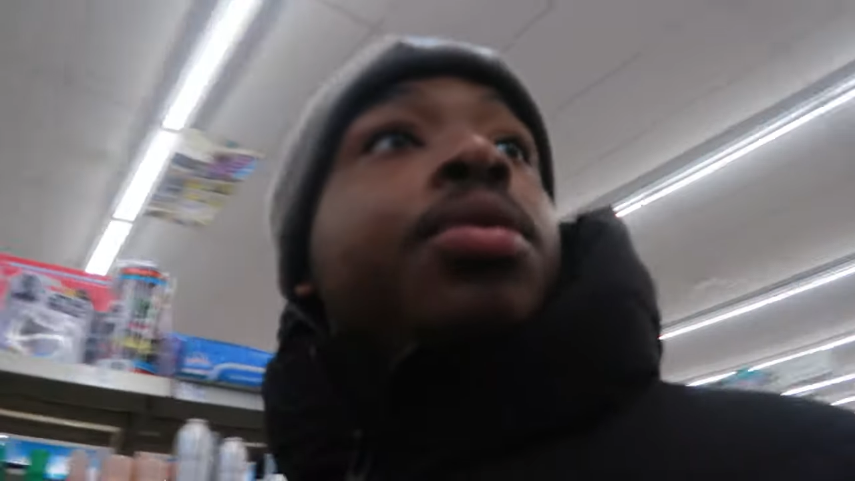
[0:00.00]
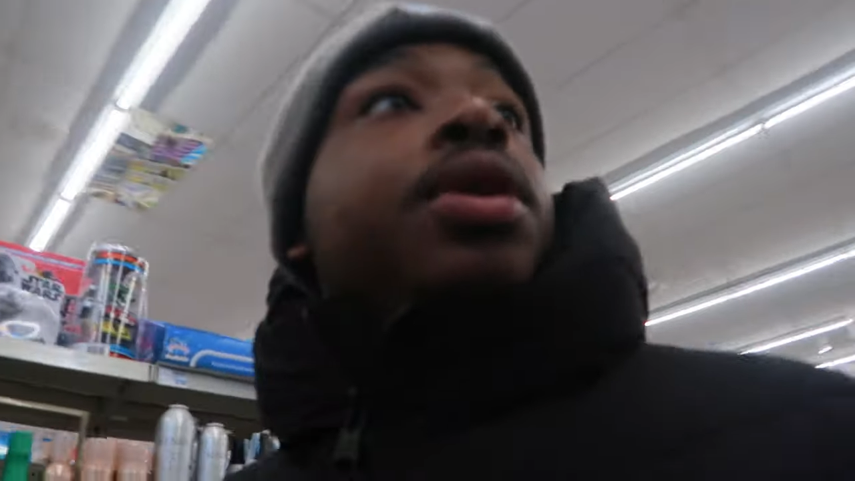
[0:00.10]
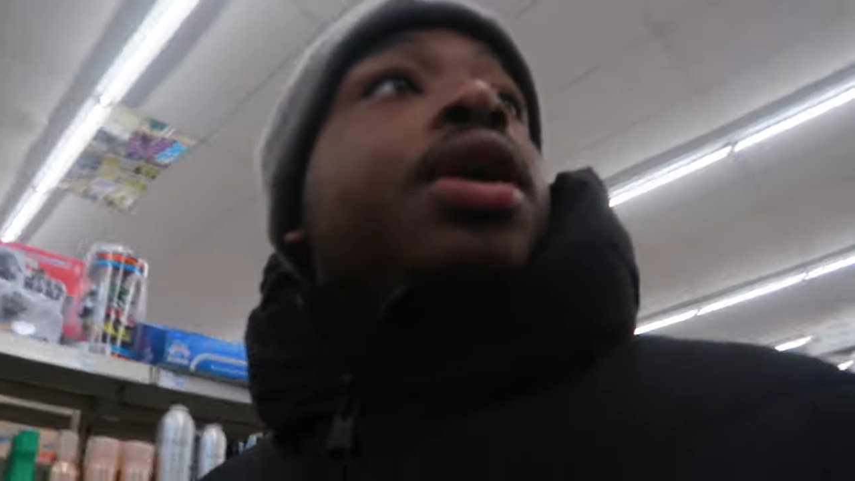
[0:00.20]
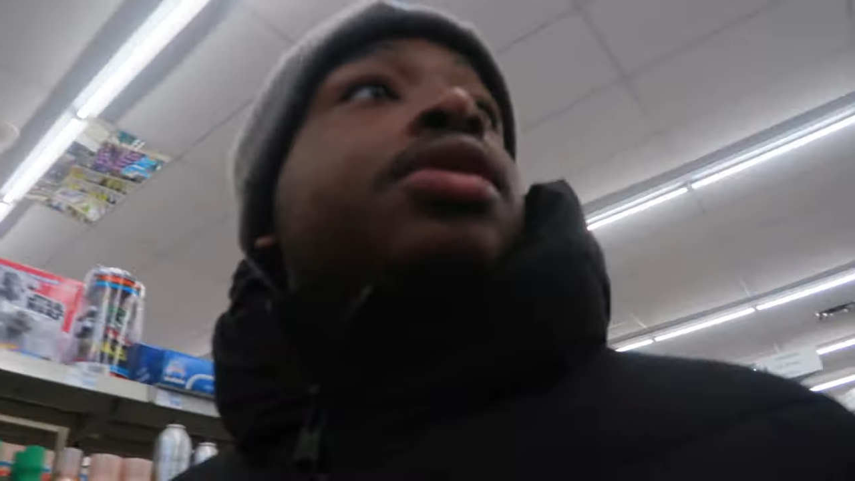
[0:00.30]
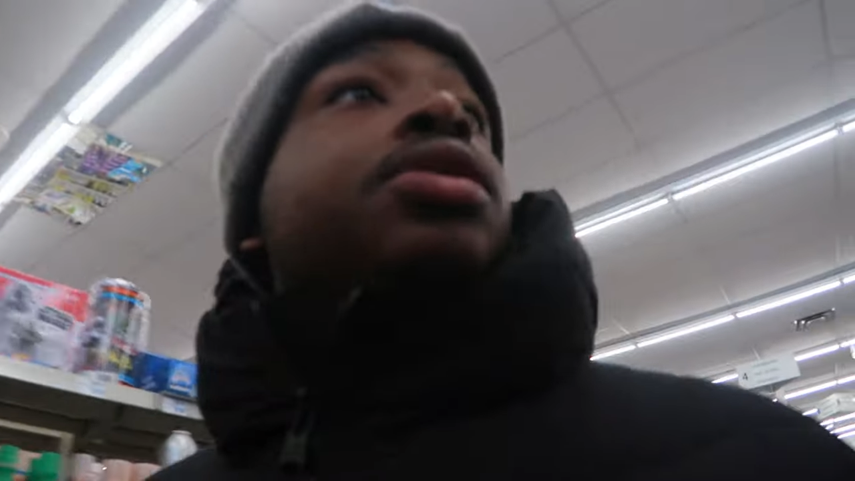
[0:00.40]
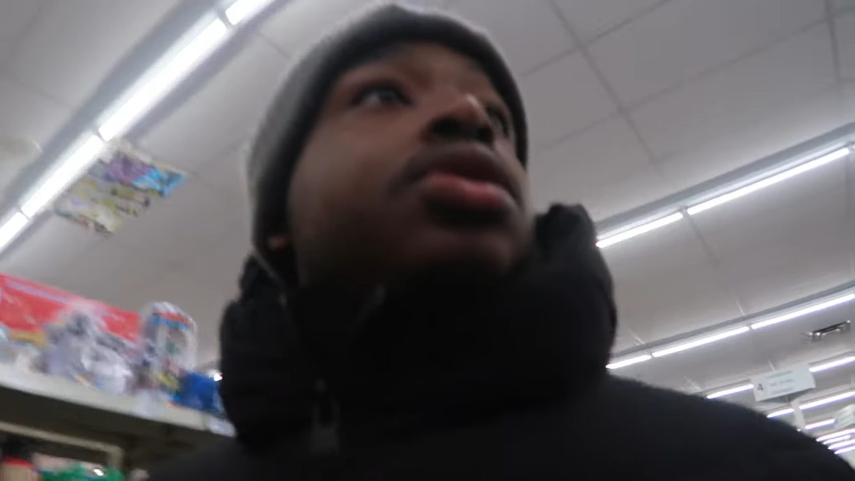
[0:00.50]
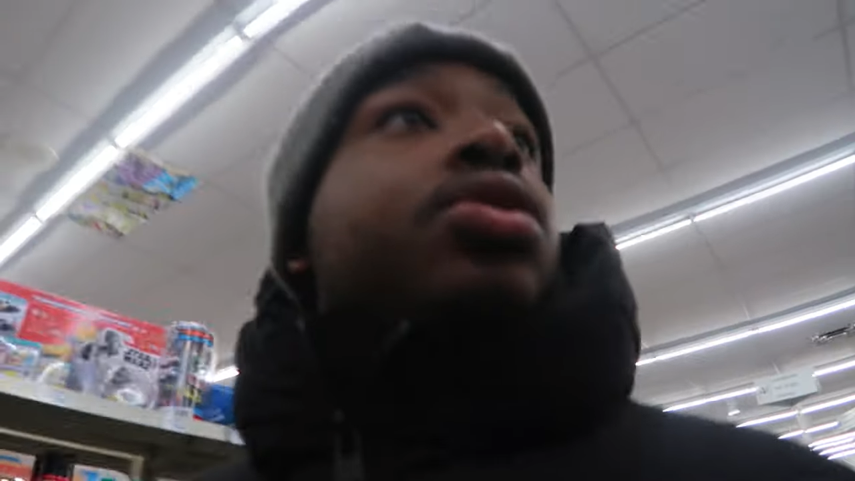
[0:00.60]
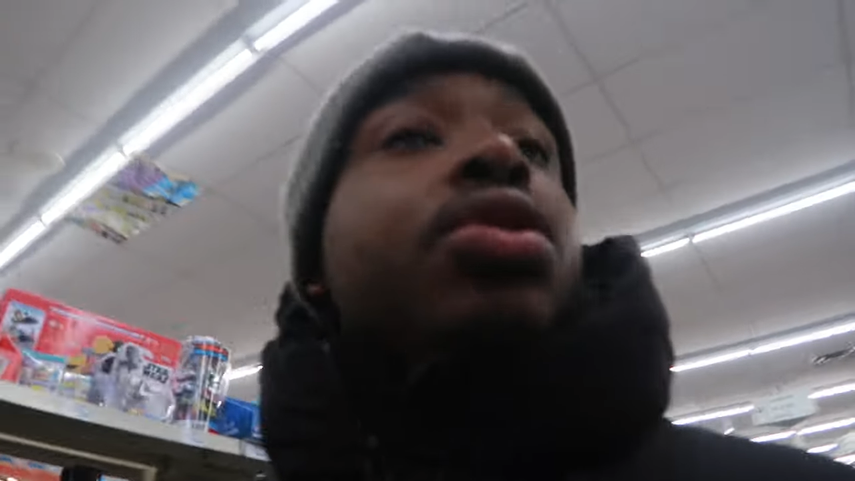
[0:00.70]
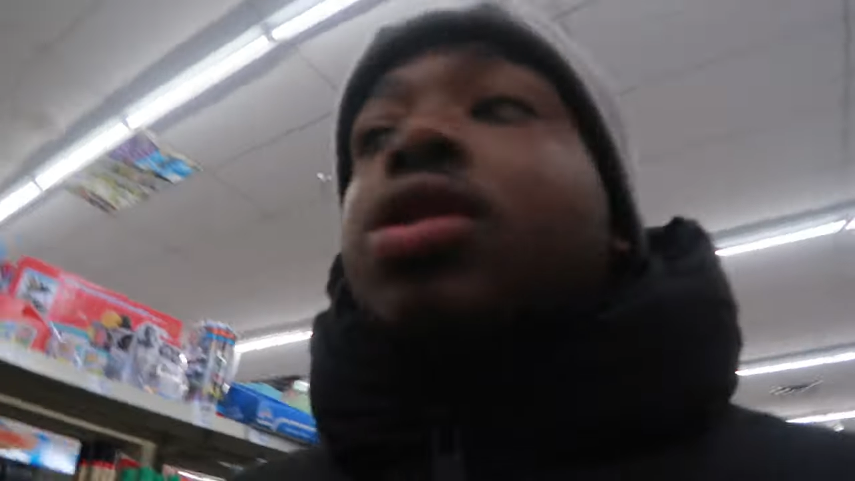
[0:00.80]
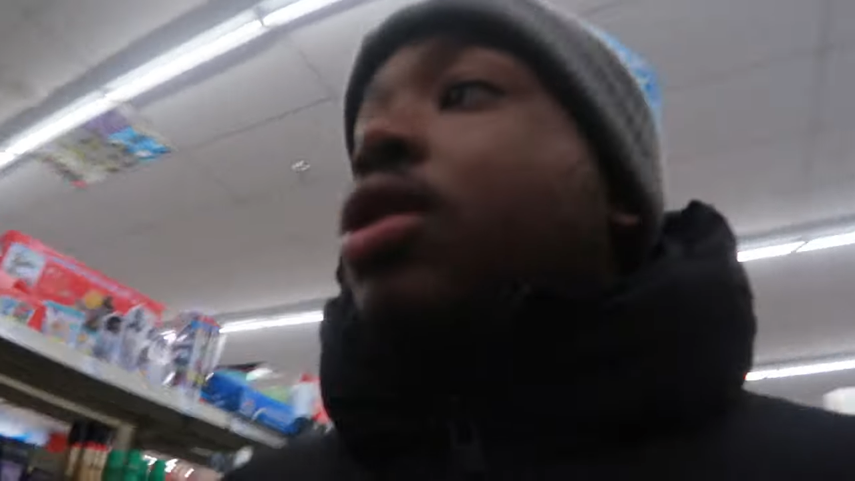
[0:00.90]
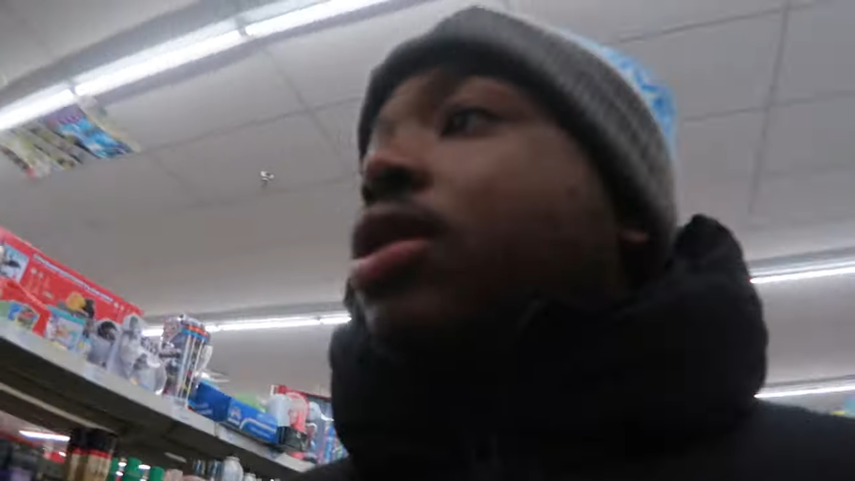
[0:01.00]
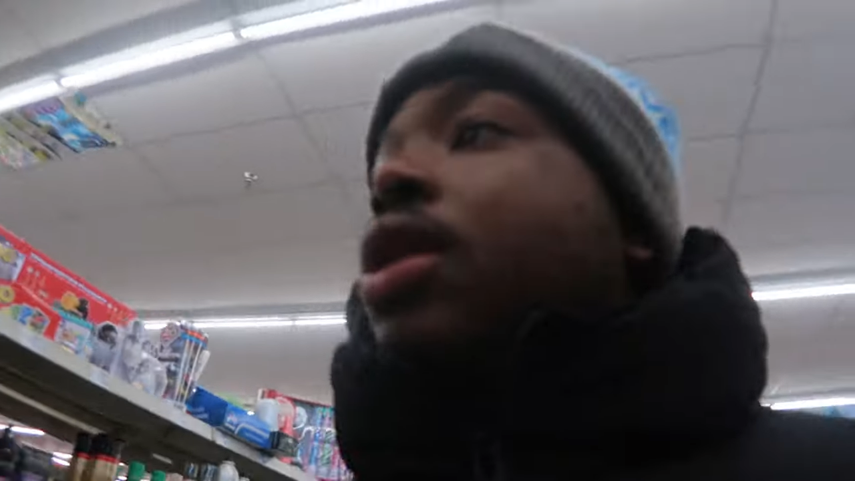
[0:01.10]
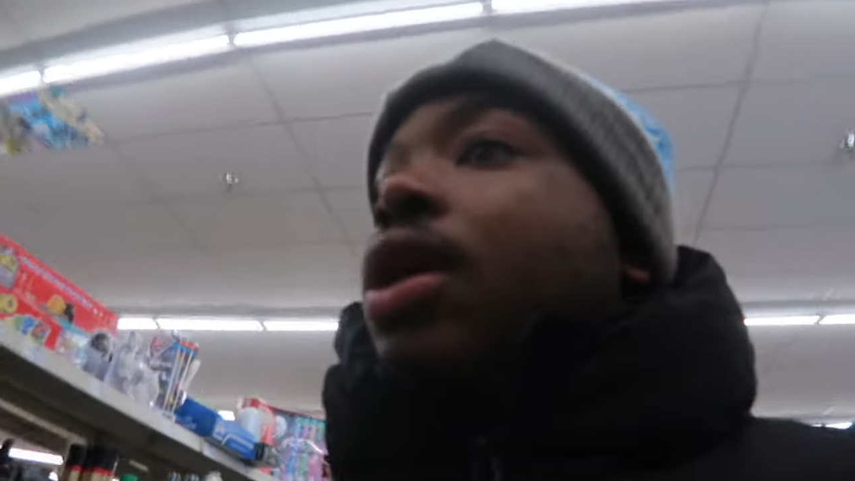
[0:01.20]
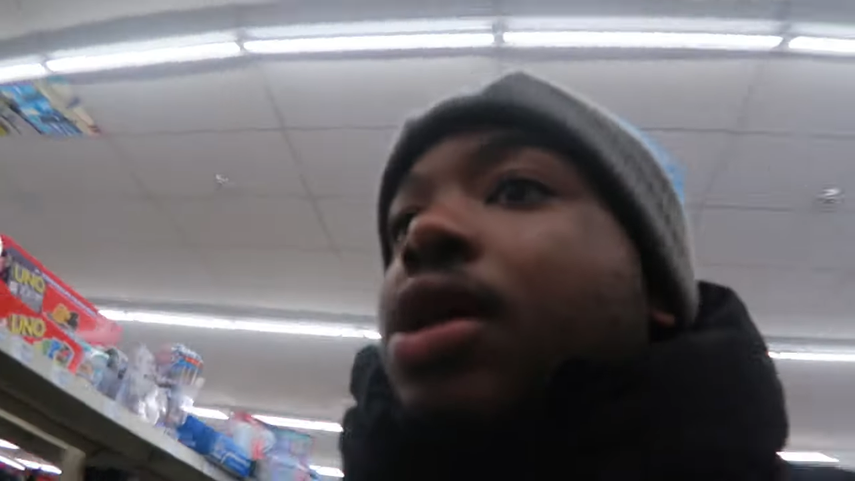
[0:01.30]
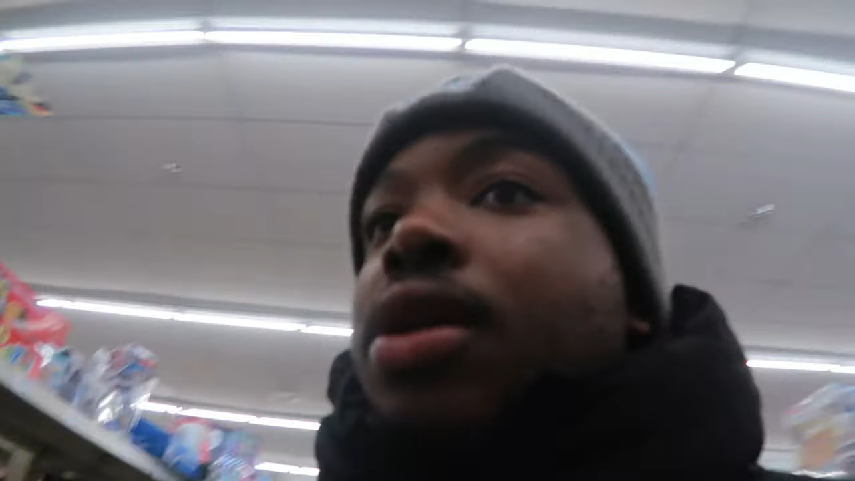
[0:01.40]
we at the store.
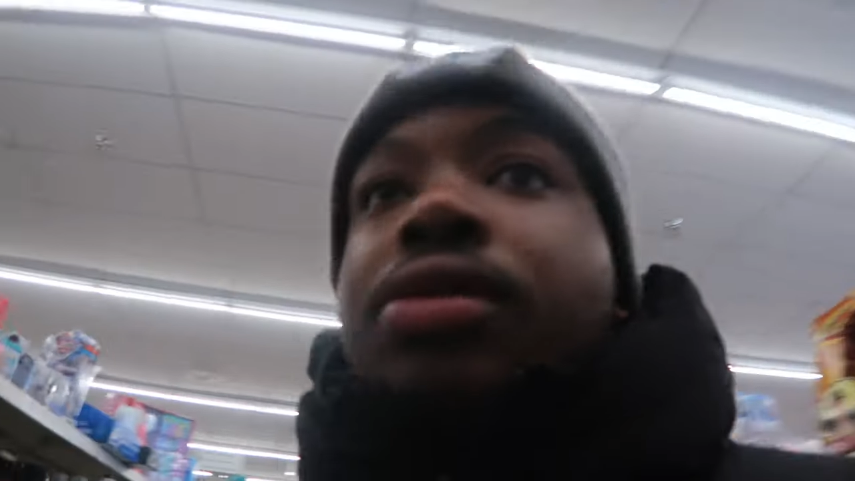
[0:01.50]
Gotta